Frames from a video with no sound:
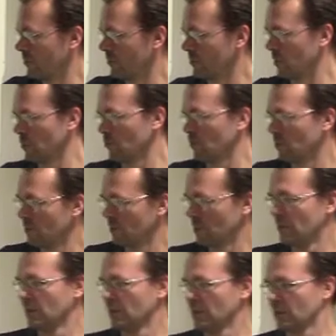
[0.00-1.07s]
have now
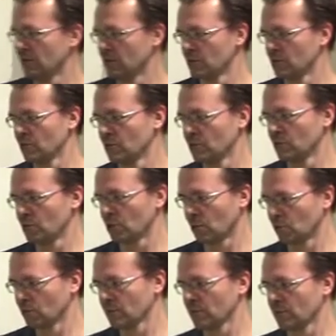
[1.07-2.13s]

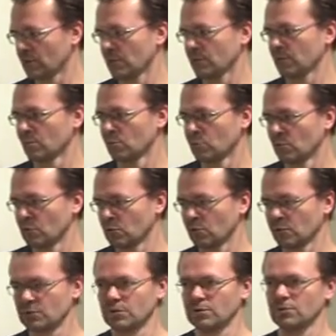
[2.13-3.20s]
shown that the
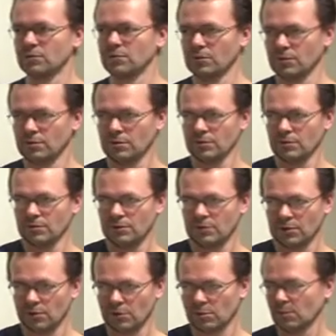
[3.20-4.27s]
Brun-Minkowski
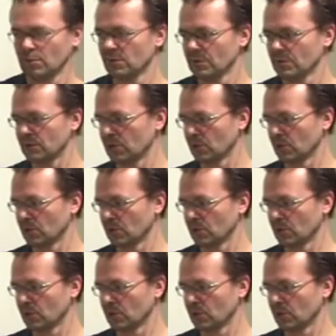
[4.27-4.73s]
theorem is